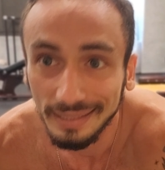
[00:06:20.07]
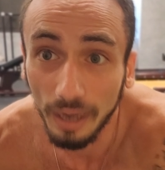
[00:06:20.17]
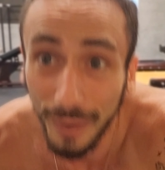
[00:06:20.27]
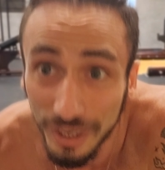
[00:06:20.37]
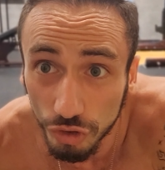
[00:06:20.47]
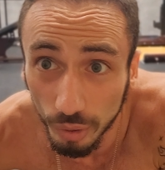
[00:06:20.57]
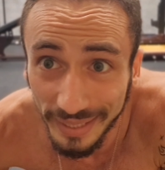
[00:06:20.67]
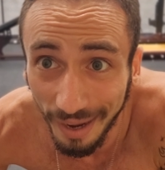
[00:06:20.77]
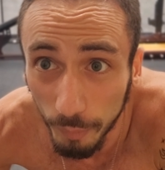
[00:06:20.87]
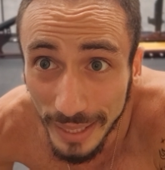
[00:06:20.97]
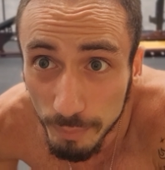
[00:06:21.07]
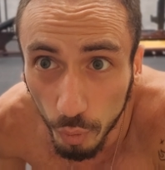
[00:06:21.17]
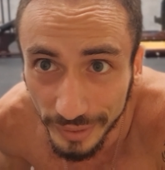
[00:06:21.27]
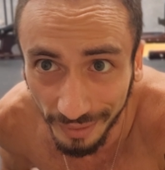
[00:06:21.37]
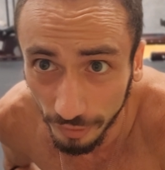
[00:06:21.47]
Now I enjoy that way
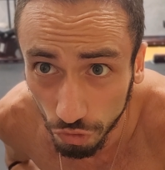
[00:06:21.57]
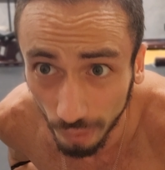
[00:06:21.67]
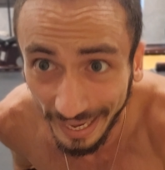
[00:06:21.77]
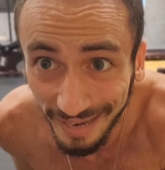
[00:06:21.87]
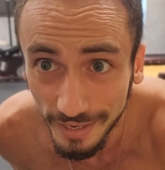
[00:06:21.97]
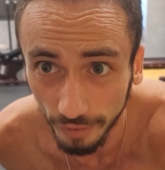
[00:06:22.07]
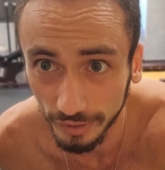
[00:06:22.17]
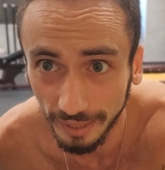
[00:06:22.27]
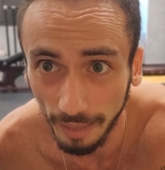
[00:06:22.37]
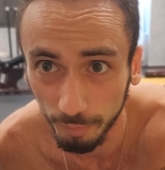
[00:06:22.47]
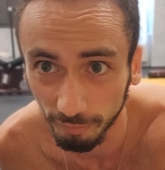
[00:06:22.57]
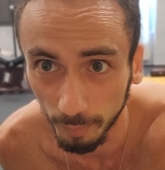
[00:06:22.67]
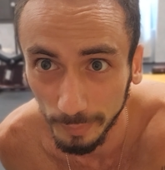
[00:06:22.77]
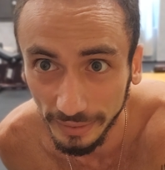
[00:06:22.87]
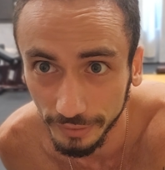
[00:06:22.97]
more than I enjoy any other type of
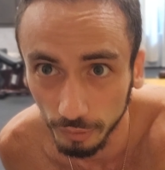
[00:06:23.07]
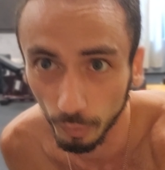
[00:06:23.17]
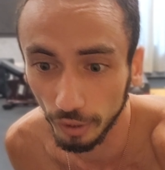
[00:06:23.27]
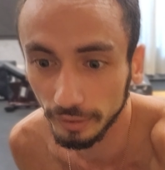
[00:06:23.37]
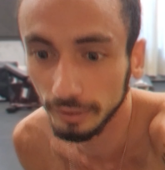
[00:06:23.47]
mobility work.